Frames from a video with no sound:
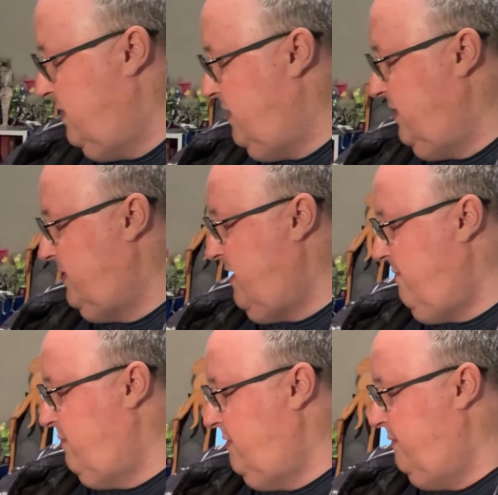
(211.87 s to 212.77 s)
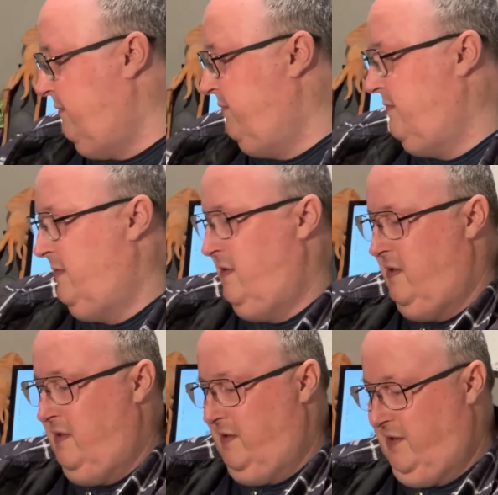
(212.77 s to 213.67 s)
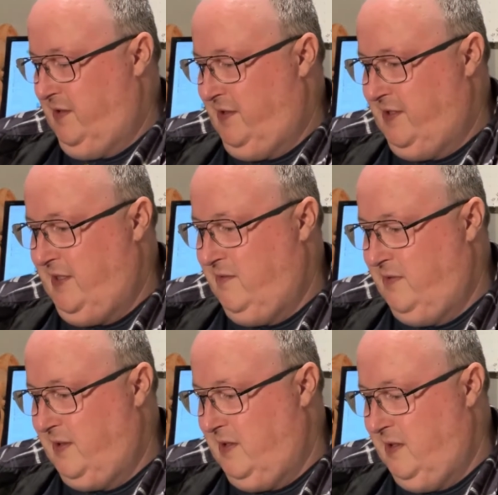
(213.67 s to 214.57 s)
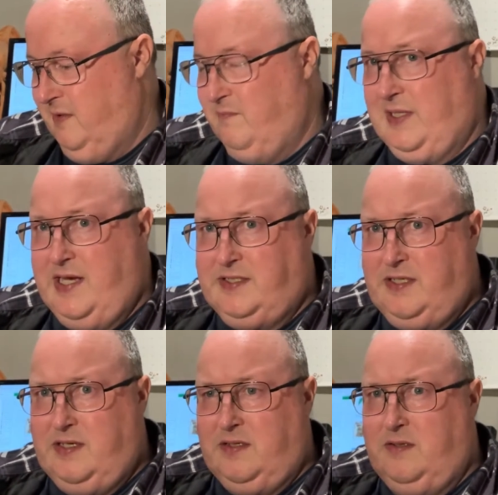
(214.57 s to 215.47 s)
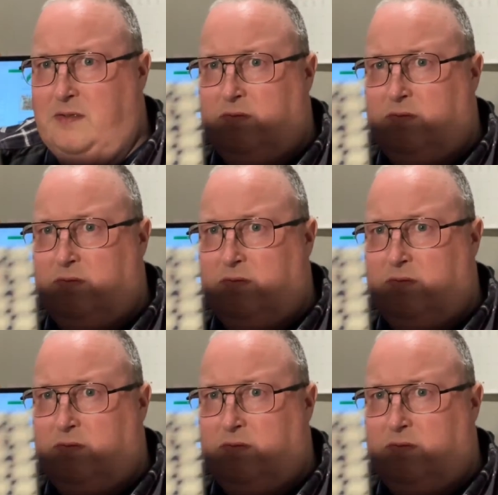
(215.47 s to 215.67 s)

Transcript: Next up, this is sealed in plastic.